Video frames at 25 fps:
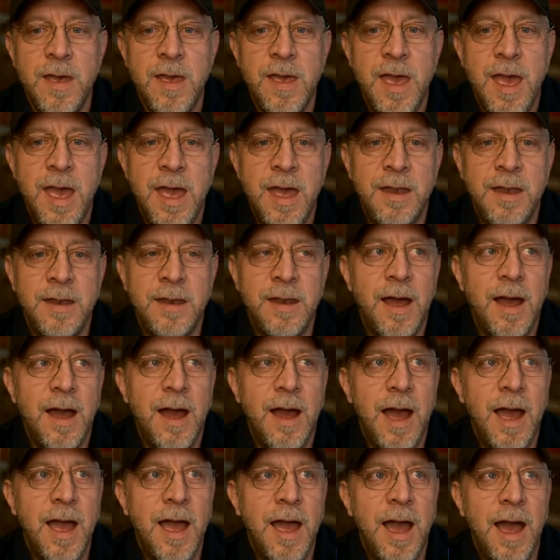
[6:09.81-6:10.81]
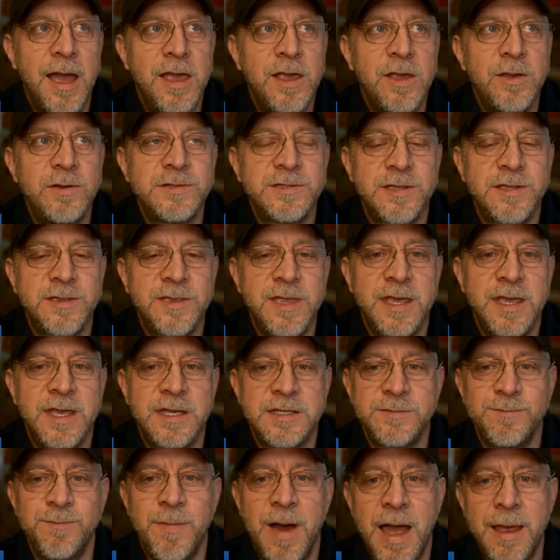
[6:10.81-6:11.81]
And I used to think
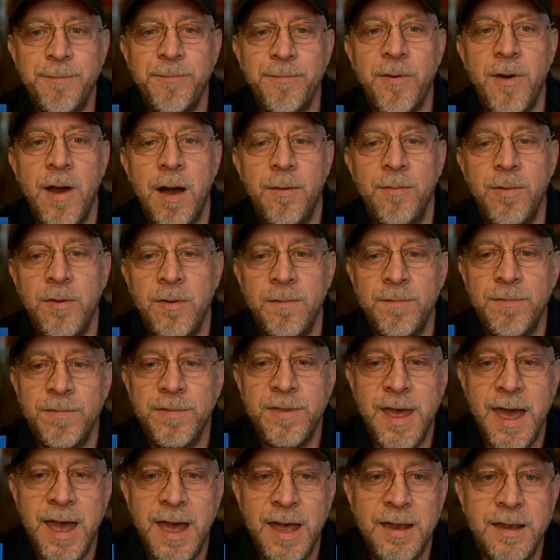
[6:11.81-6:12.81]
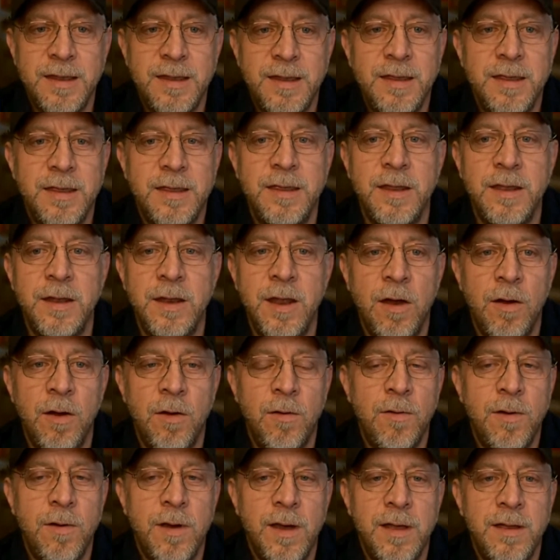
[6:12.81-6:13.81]
it's my problem that, you
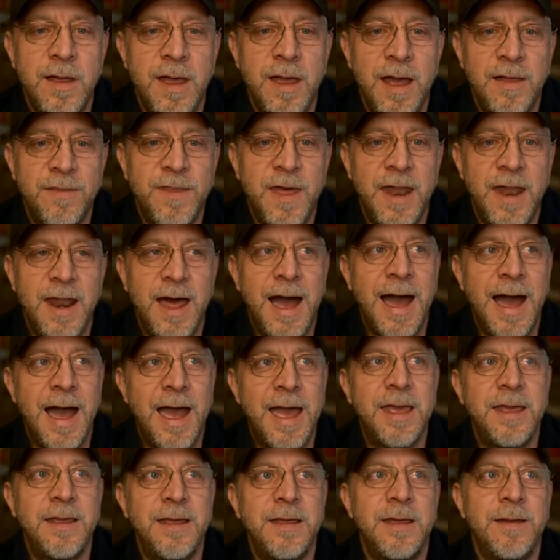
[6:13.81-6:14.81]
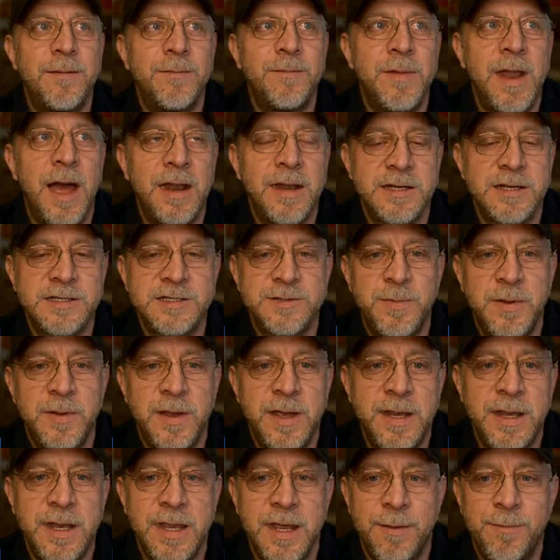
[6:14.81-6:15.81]
know, that I am not
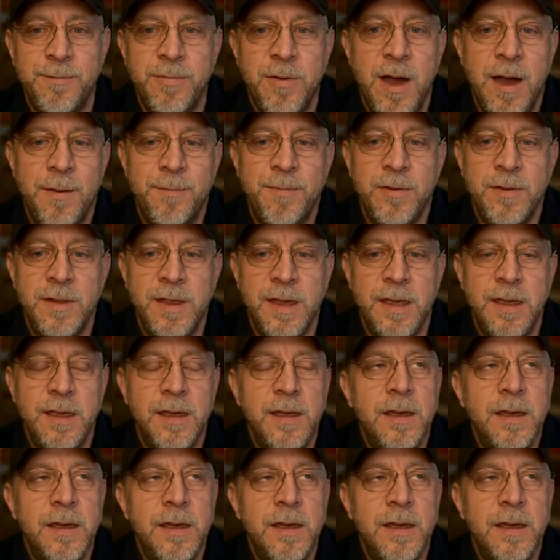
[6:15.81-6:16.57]
explaining it properly.